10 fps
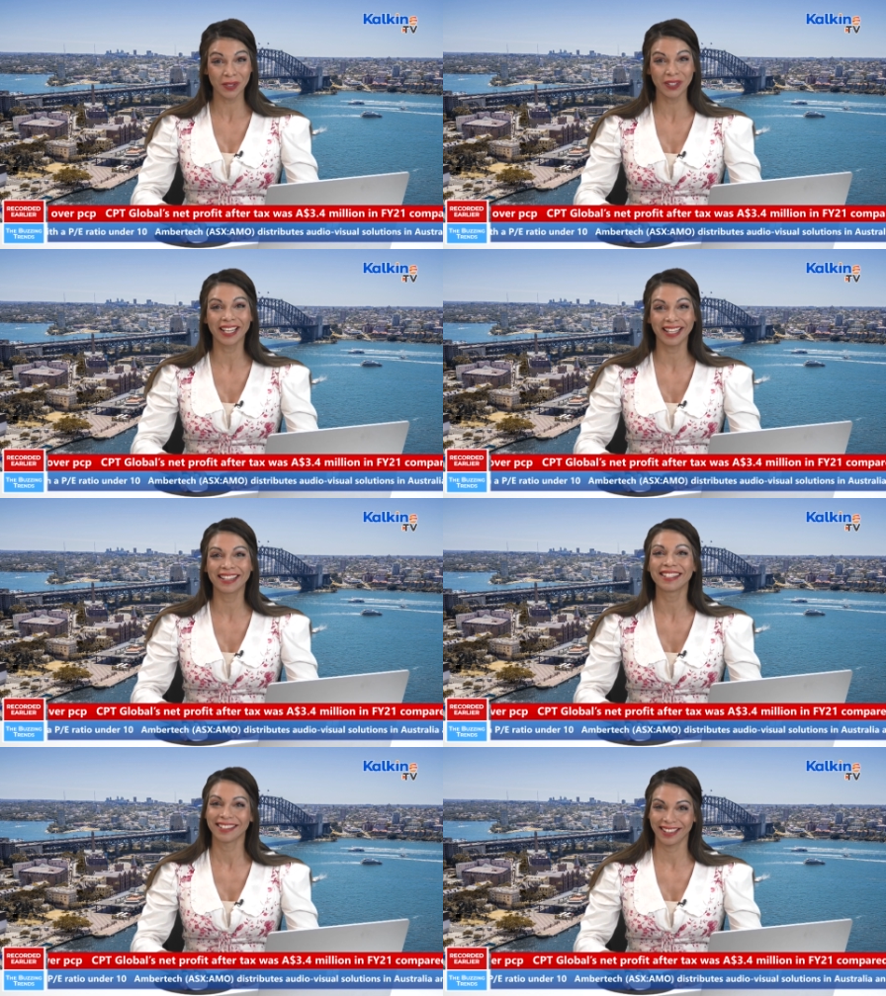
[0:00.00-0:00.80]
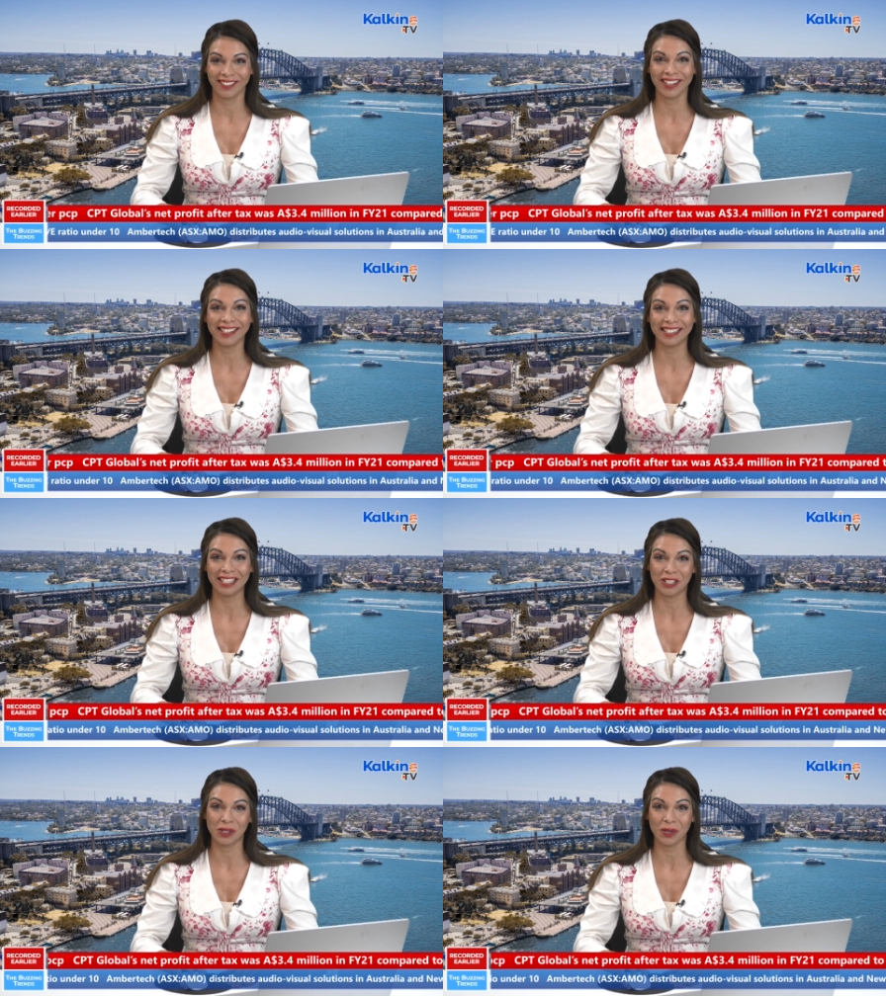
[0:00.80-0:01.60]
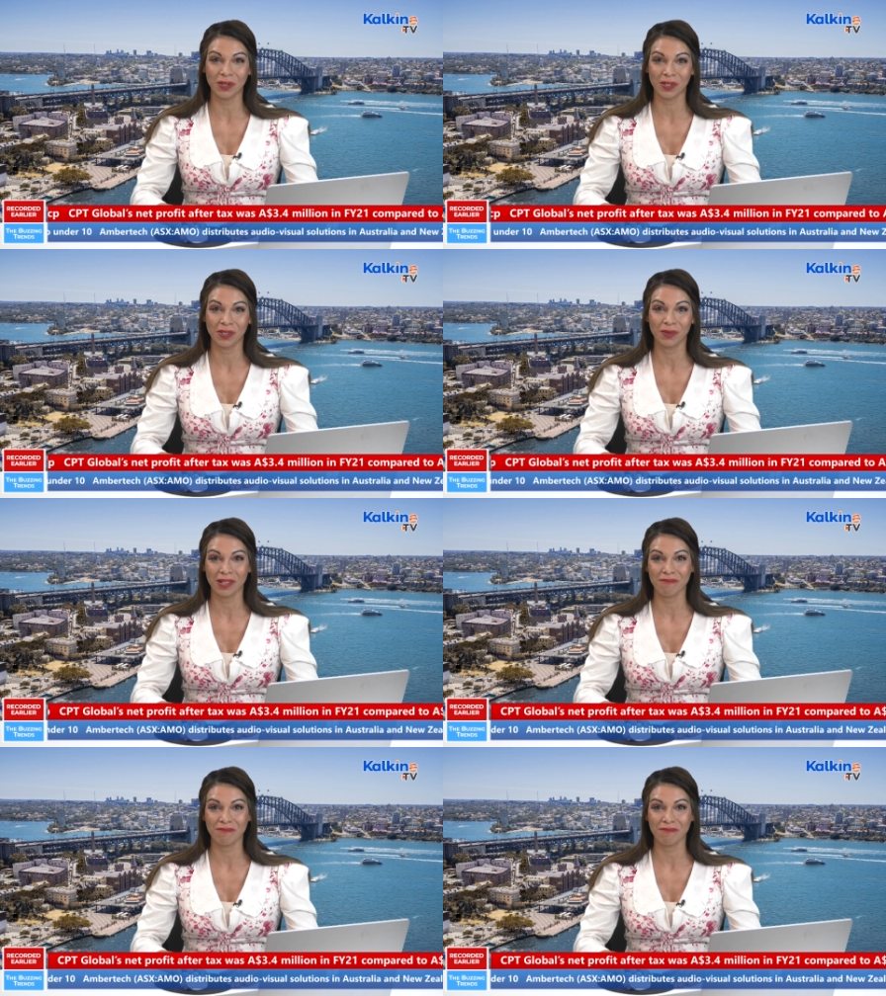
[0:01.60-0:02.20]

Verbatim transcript: look at three such stocks with a